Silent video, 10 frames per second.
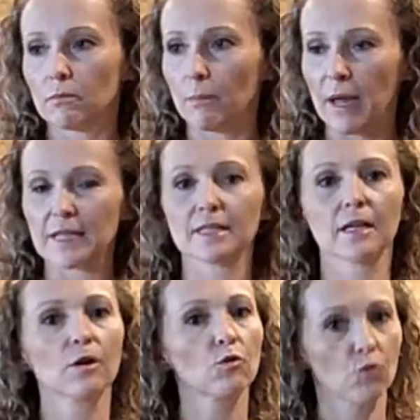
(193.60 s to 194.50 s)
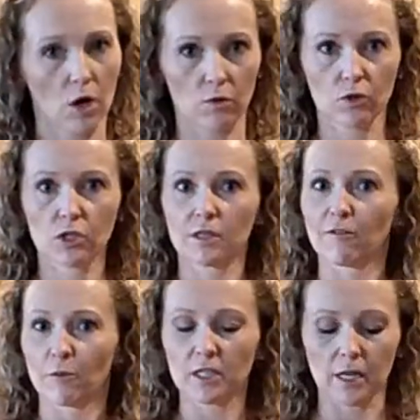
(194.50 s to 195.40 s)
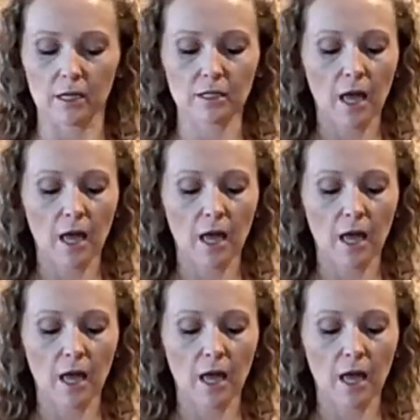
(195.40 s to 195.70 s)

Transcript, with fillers: basic roast that everyone does,